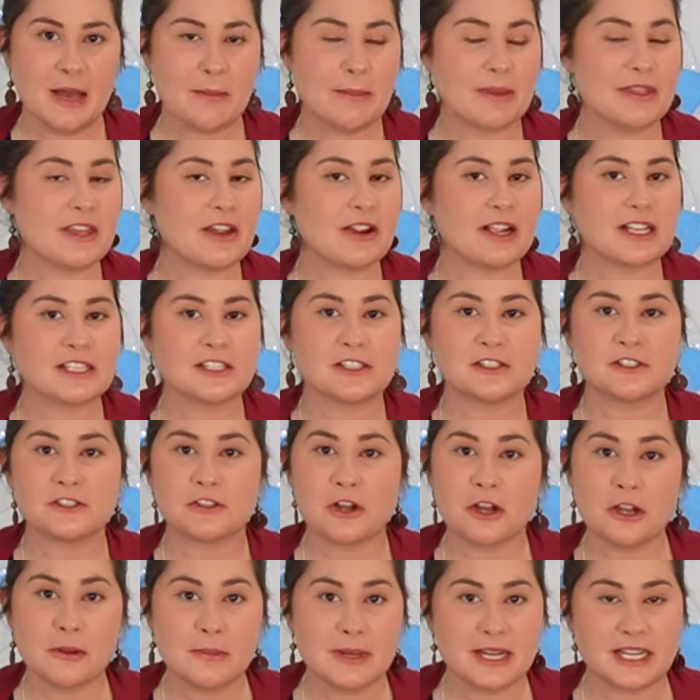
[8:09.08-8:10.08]
But there are
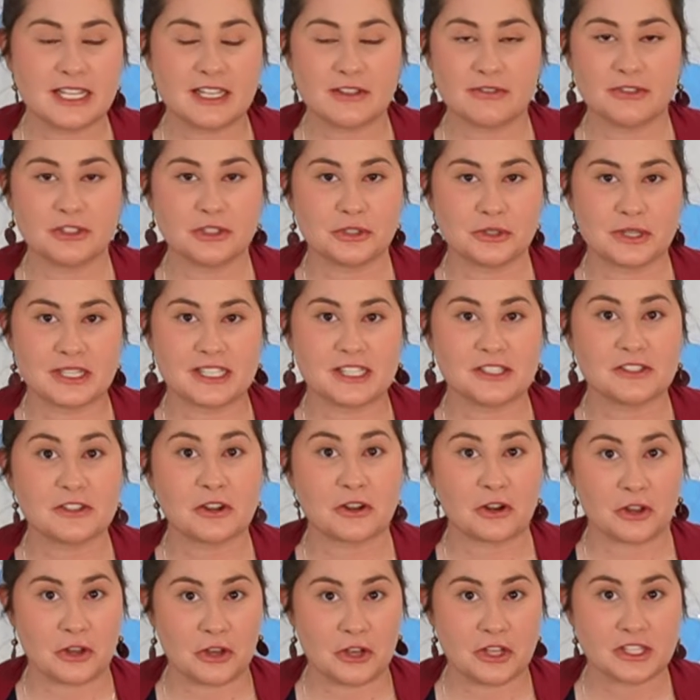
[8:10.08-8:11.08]
so many different choices
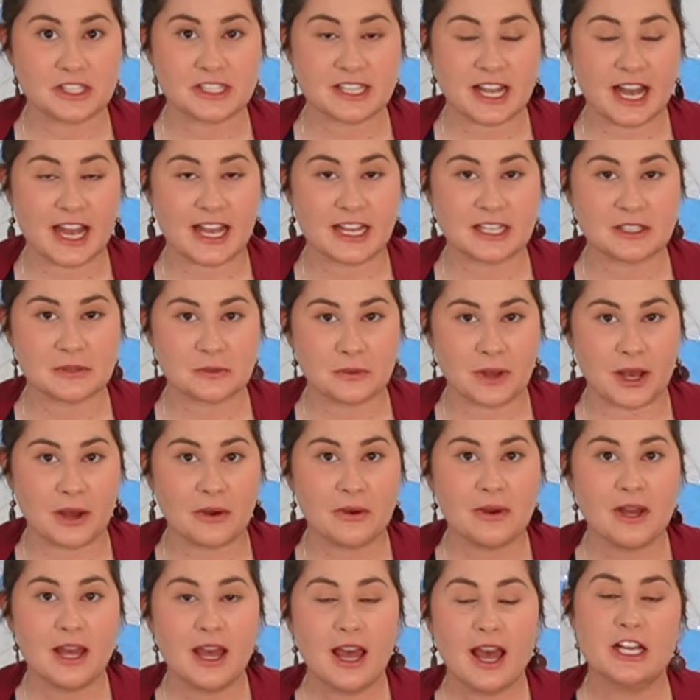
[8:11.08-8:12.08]
on her site as
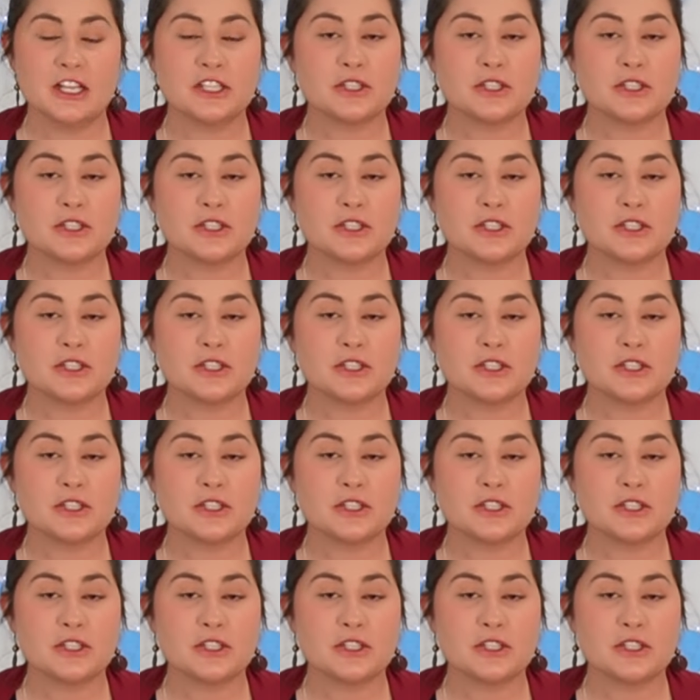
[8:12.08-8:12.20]
well.